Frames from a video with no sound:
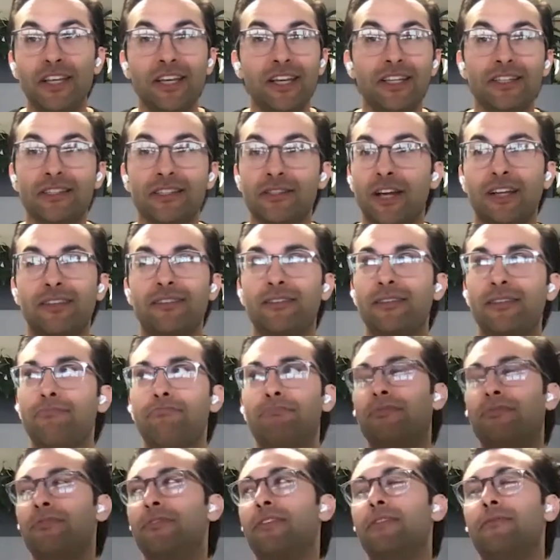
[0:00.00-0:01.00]
years, like
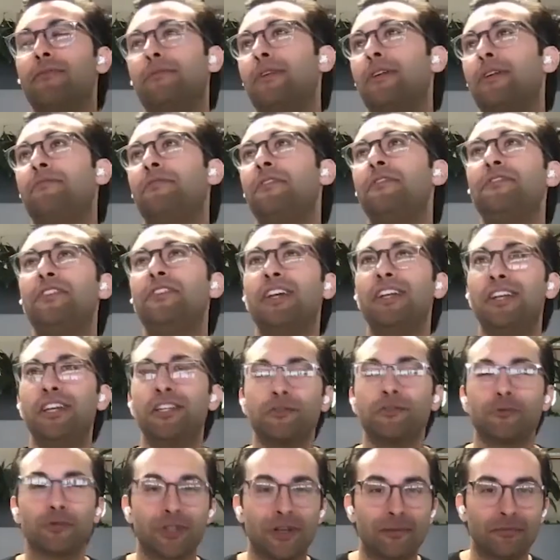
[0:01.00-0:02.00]
15
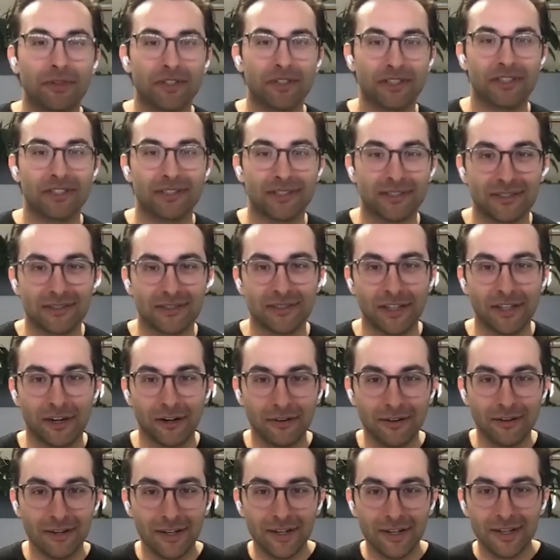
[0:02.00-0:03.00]
years or something
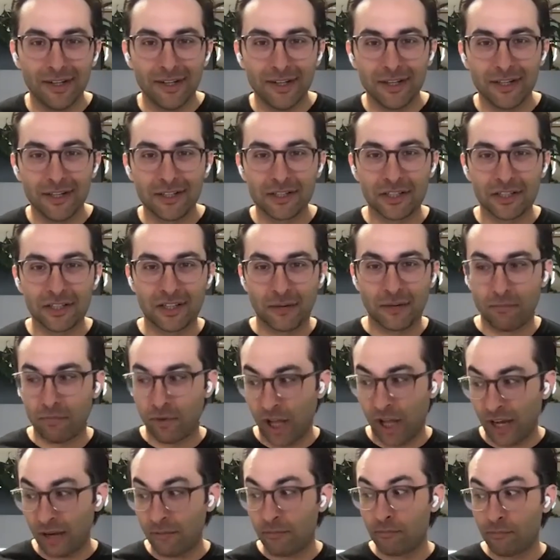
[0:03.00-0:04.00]
since I've
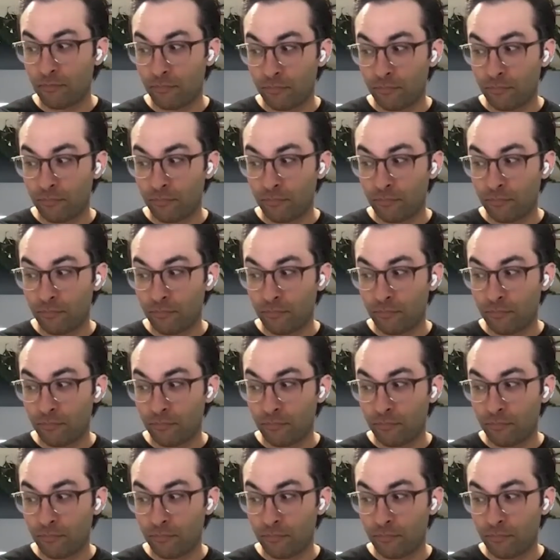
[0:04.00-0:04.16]
like